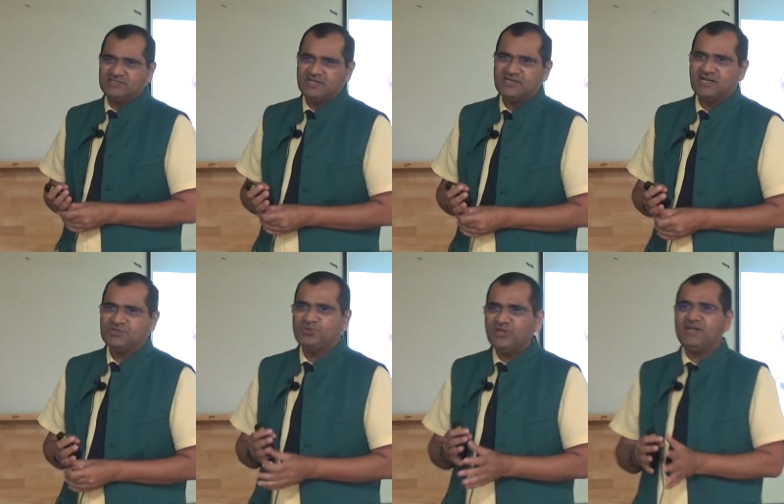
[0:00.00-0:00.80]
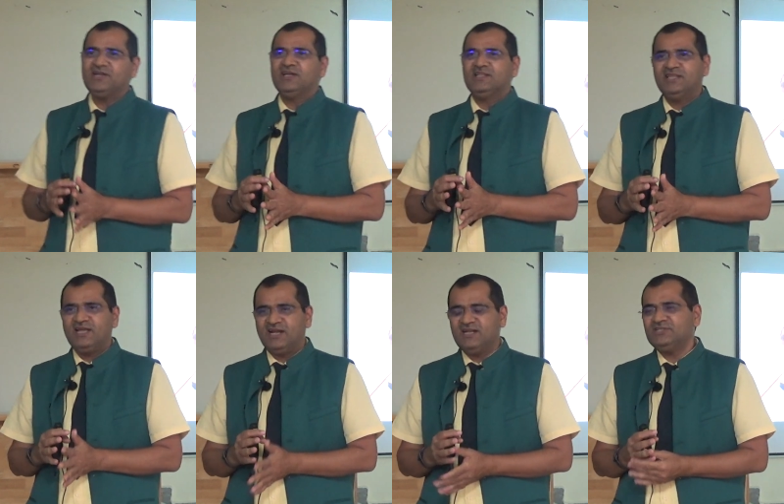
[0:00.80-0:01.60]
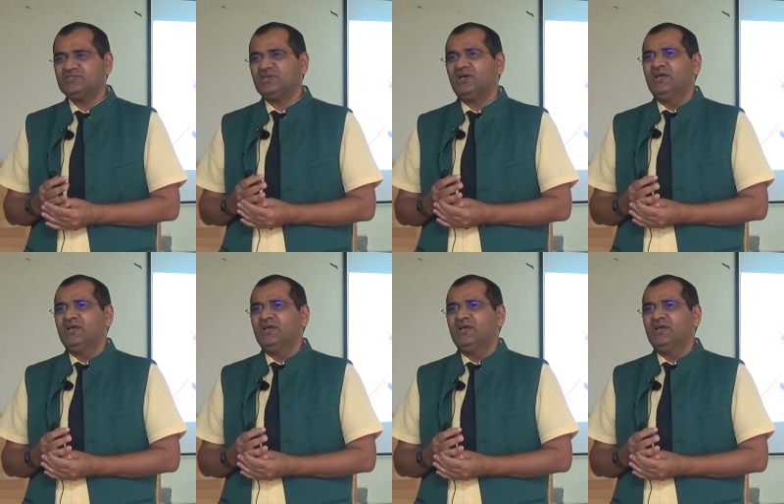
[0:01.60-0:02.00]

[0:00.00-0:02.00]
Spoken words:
etc., so that they at least